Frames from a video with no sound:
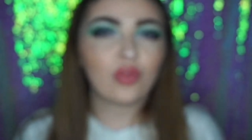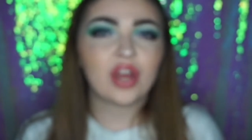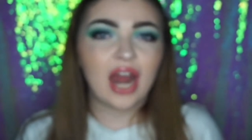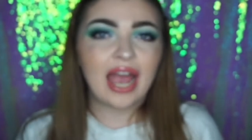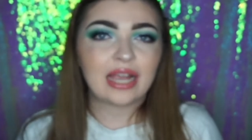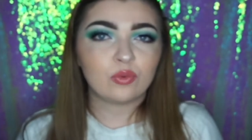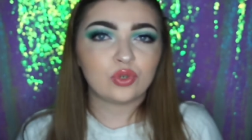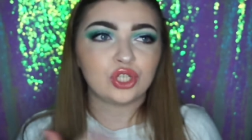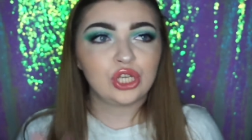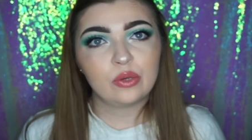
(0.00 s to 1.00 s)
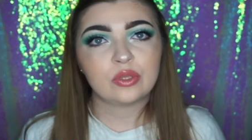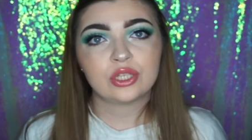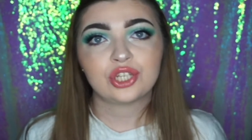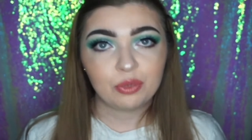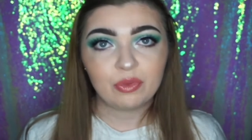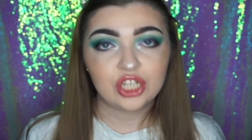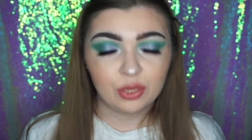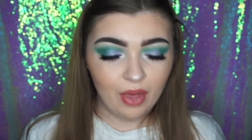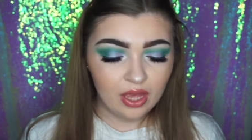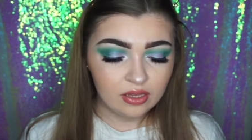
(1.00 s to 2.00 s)
than I would use Shimmy
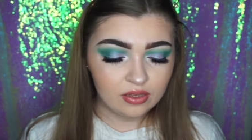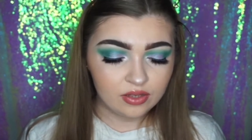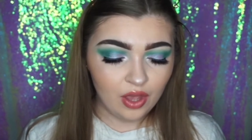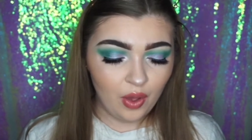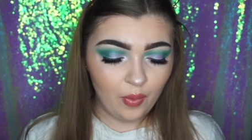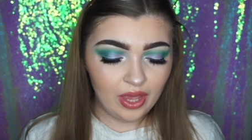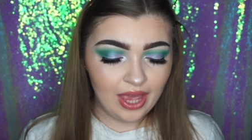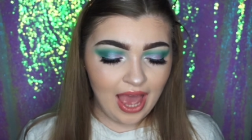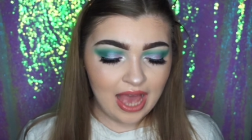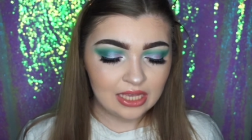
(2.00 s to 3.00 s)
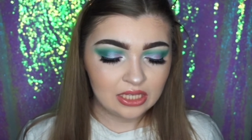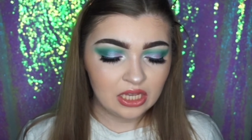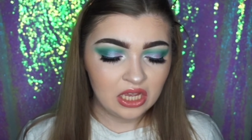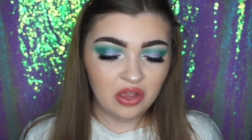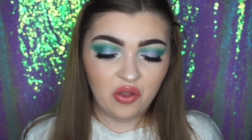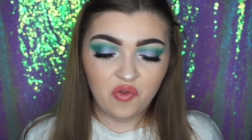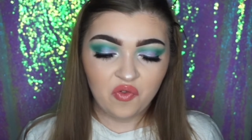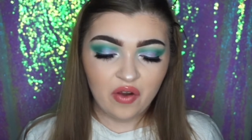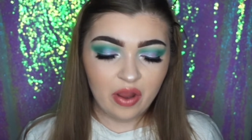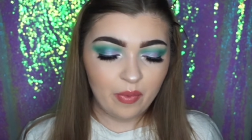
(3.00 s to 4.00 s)
Shimma. So yes,
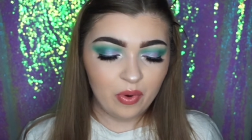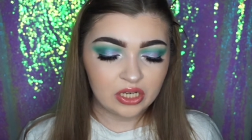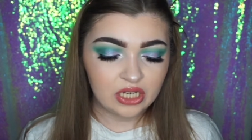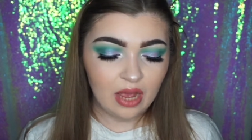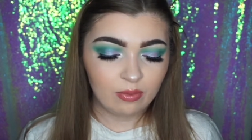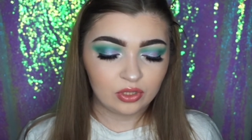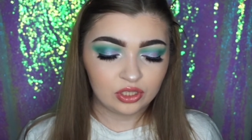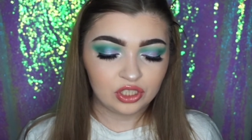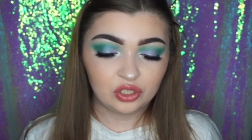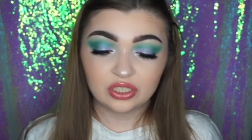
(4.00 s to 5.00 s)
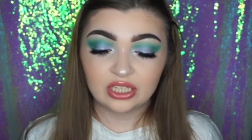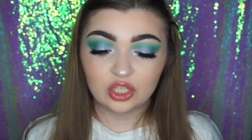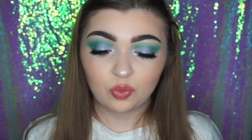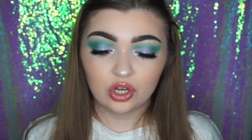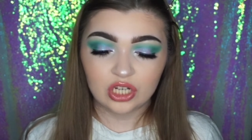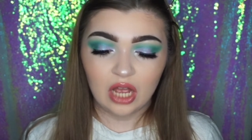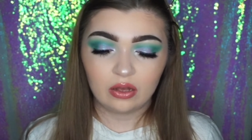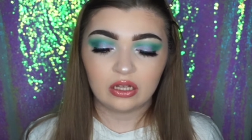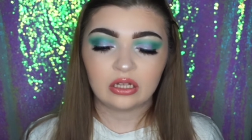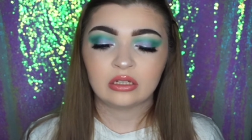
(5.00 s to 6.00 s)
very pretty. Almost you'll see the swatch now.
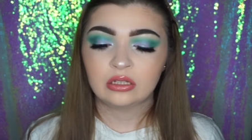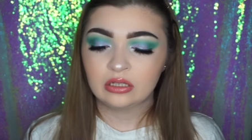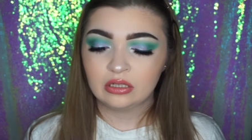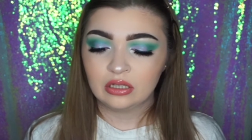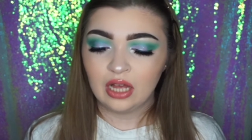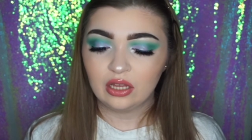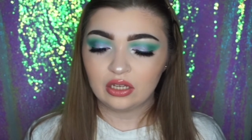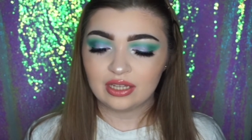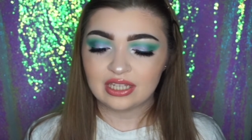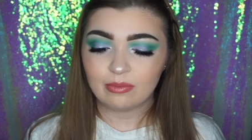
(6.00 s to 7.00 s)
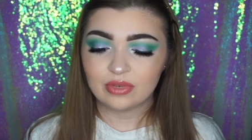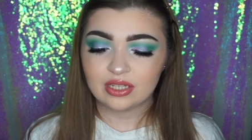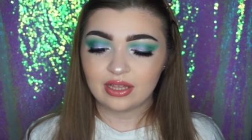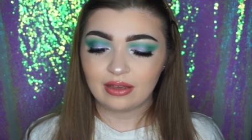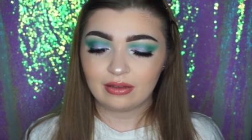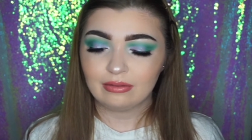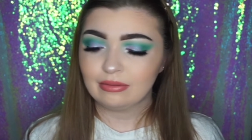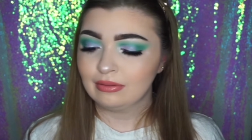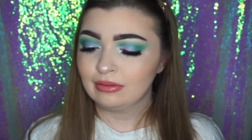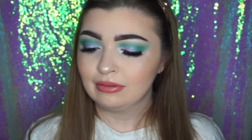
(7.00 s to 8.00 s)
Ugh. I look at this and I'm just like,
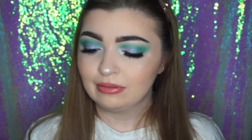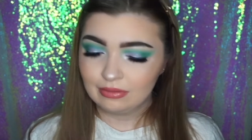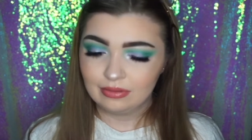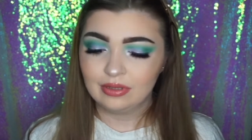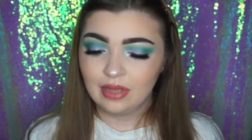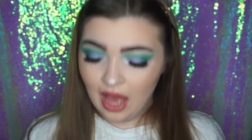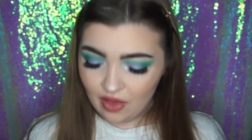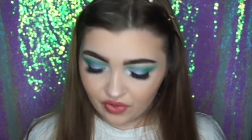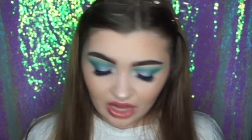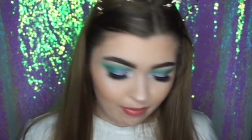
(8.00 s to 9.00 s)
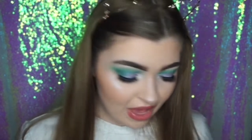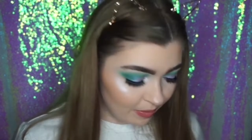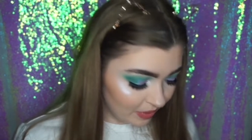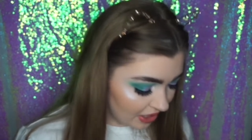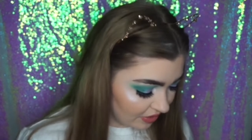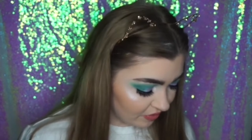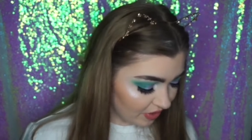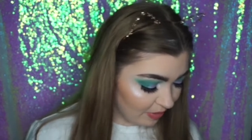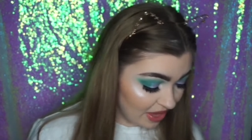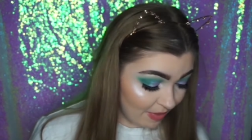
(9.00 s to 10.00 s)
I feel like makeup
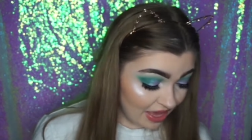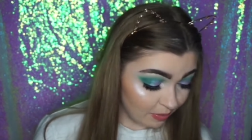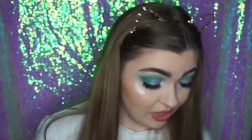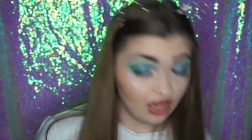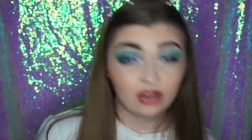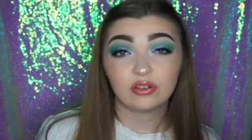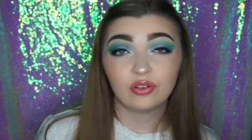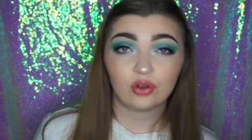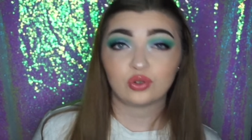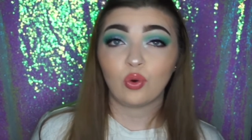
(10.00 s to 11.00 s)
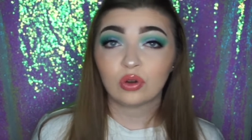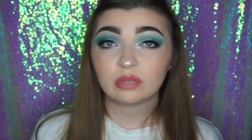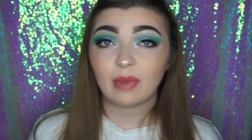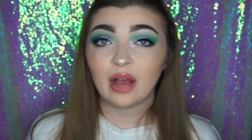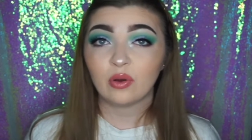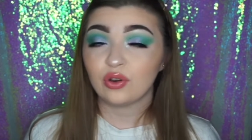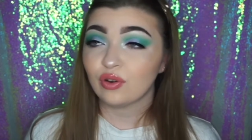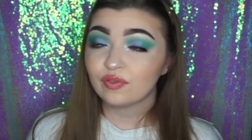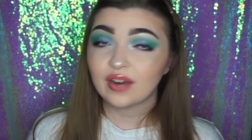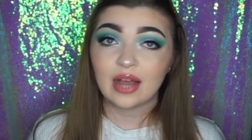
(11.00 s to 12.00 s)
makeup geek are not talked about
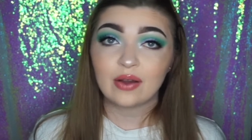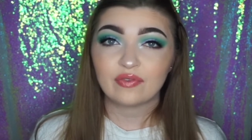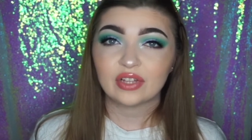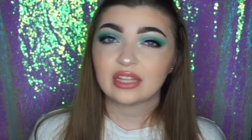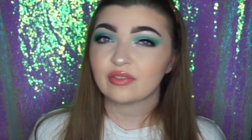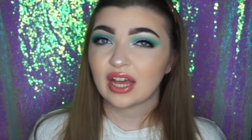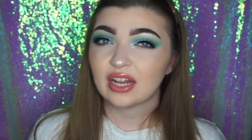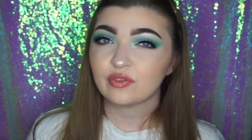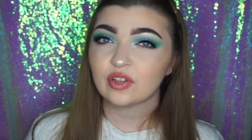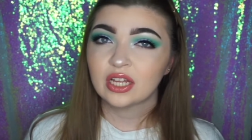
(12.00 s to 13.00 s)
enough now. I feel like they've kind of